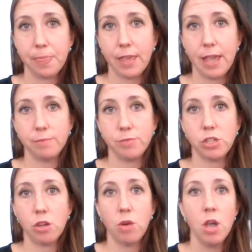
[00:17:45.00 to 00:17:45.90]
Okay,
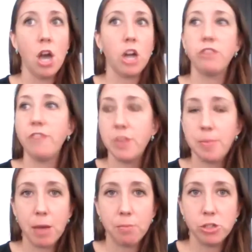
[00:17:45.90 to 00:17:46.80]
so
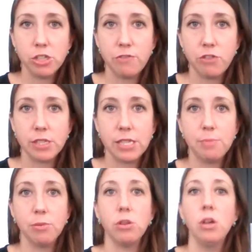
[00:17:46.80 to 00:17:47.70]
150-pound person, for
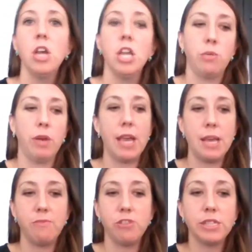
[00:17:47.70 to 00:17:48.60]
example, you want to
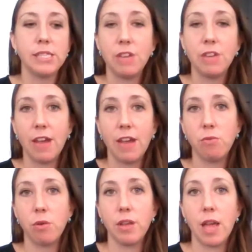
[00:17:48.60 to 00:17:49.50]
aim for 75
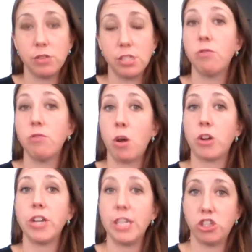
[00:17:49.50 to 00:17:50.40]
ounces of
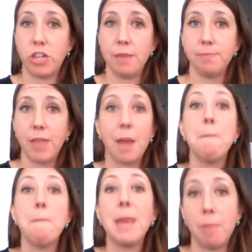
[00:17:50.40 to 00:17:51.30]
water each day at a
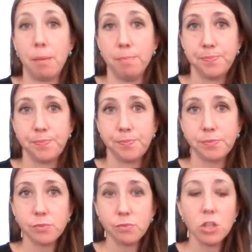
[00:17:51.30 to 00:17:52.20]
minimum.
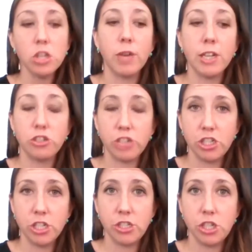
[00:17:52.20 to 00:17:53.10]
So
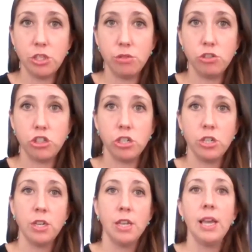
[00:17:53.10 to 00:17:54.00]
hydration is huge.
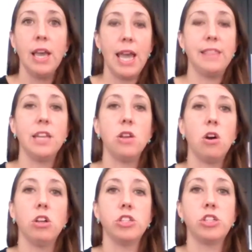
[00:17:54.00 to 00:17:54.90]
And then
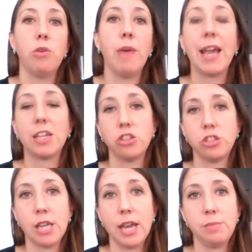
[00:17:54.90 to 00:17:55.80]
also
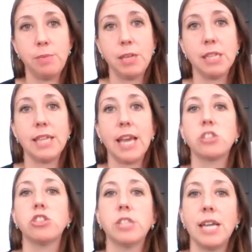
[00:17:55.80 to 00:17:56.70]
exercise, because
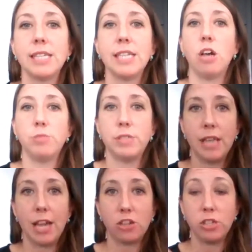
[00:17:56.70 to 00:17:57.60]
exercise helps
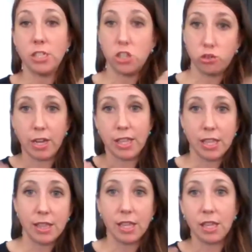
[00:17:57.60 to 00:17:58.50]
actually
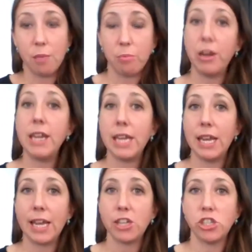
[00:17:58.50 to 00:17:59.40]
strengthen the gut-brain
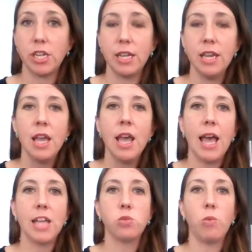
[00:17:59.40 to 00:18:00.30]
connection as